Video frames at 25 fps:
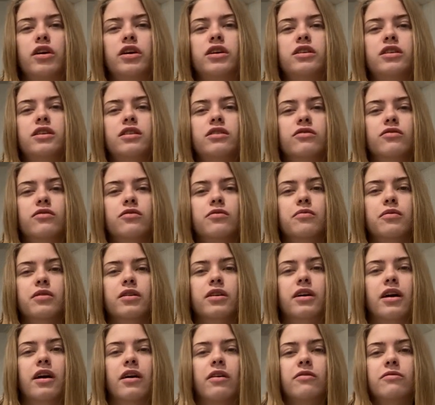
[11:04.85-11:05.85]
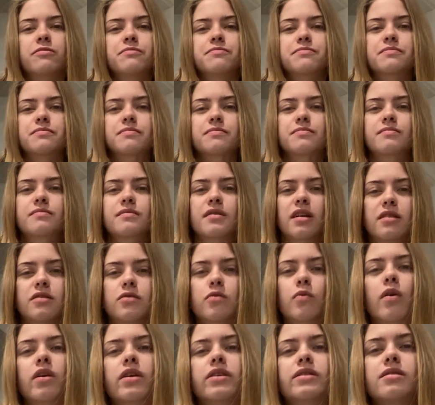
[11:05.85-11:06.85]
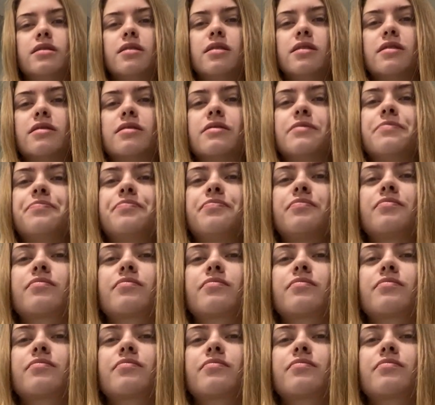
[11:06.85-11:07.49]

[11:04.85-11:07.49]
I need to go work out. Because what is this?